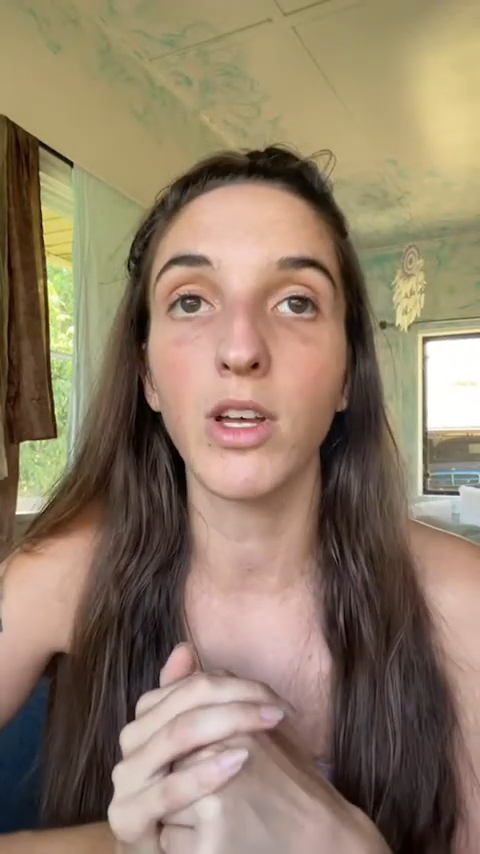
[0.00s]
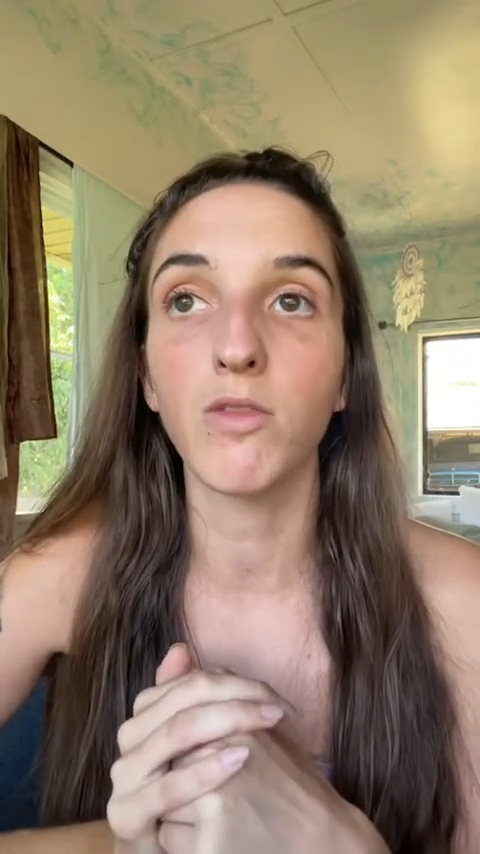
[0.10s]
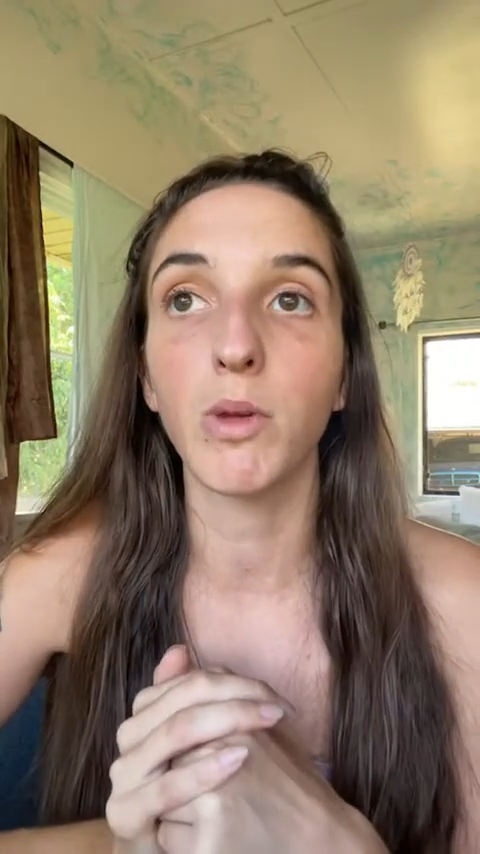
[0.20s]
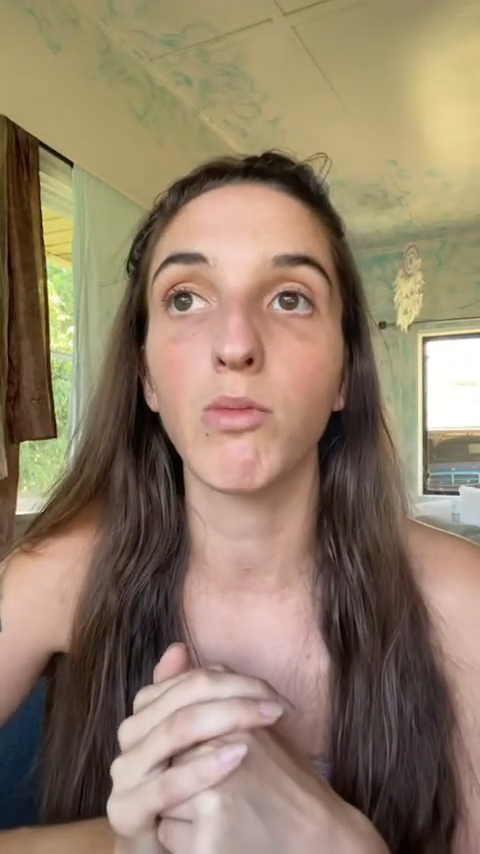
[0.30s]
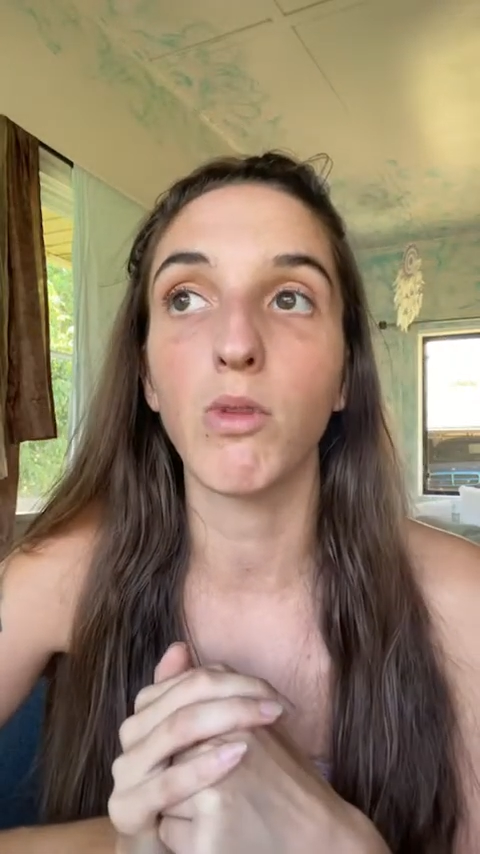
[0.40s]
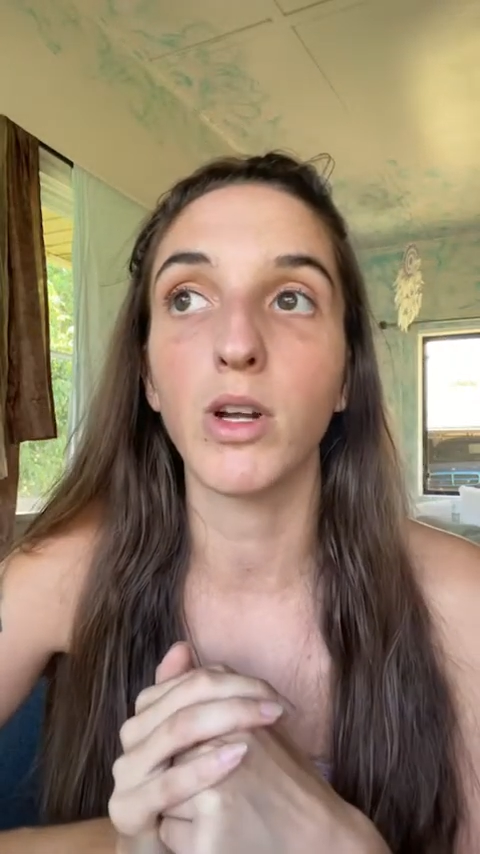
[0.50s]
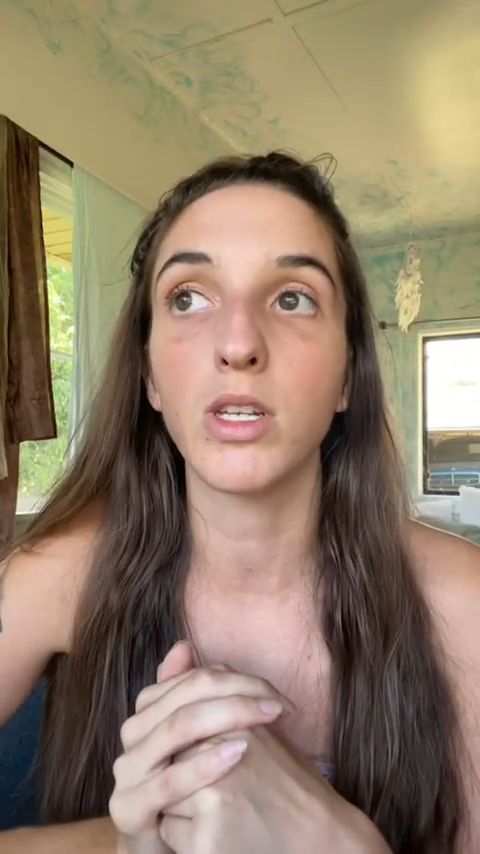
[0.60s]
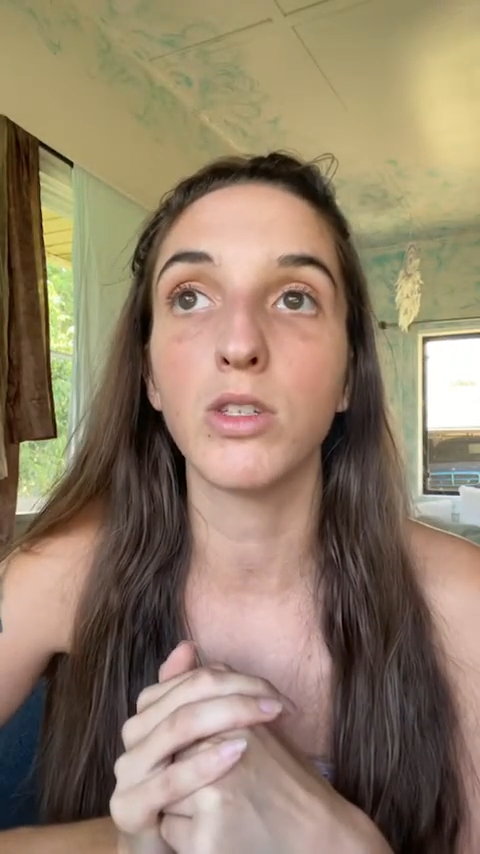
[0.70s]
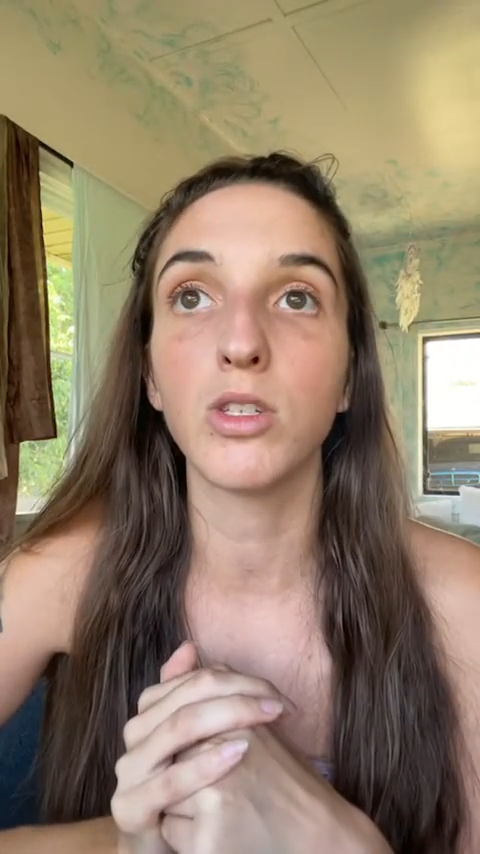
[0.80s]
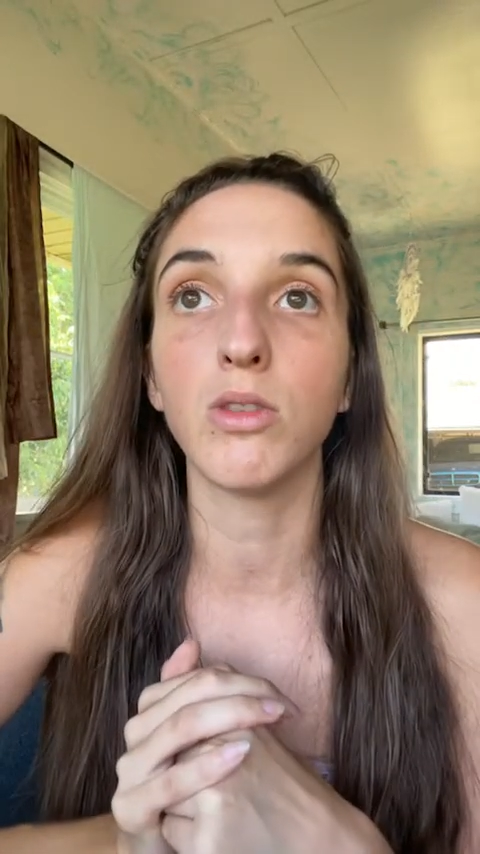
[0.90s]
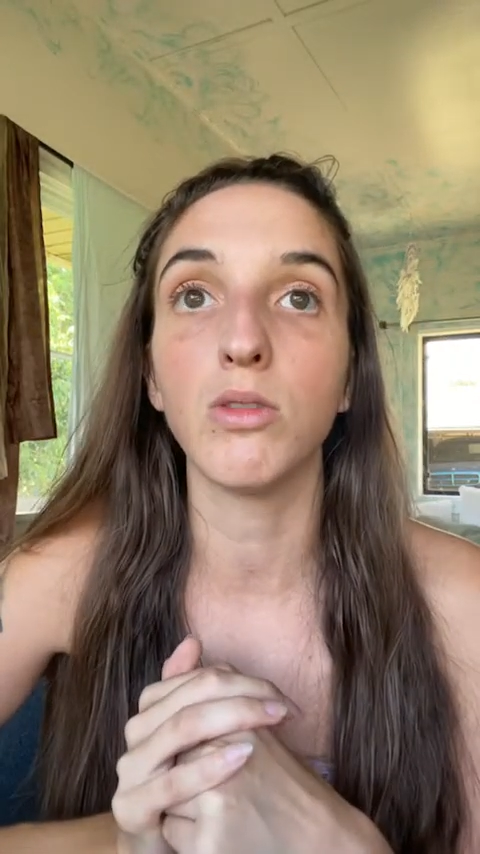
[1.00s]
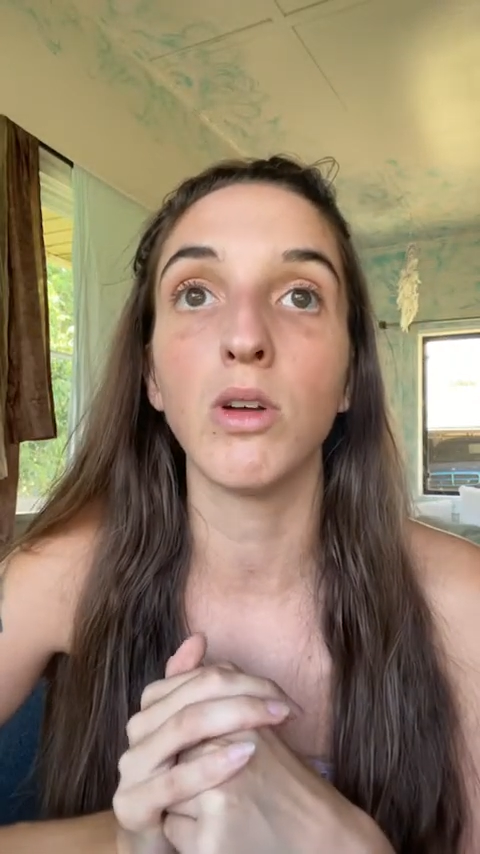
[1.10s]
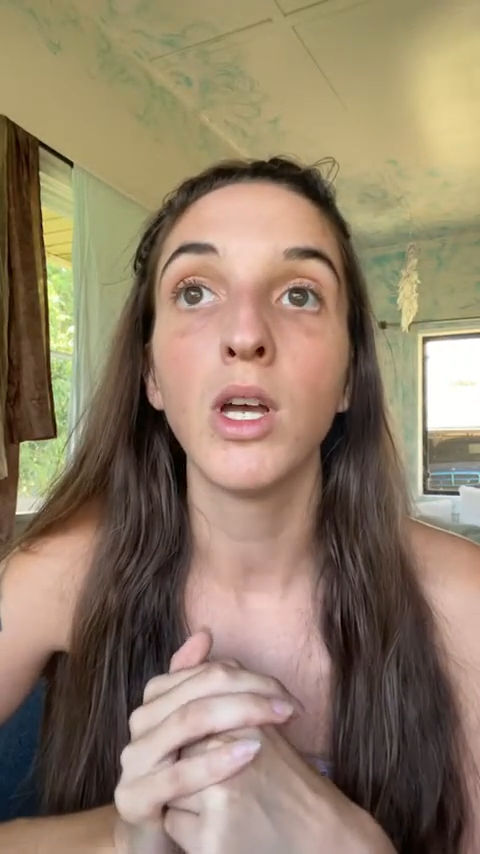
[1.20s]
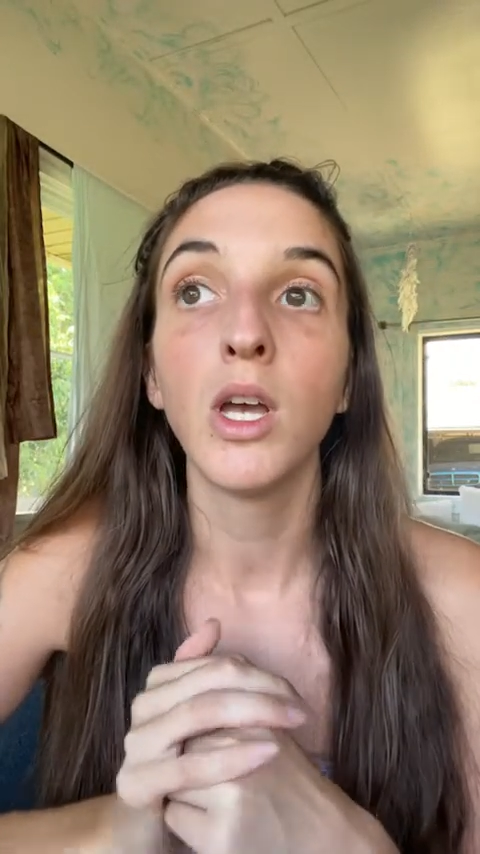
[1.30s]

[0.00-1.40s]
I've been wanting to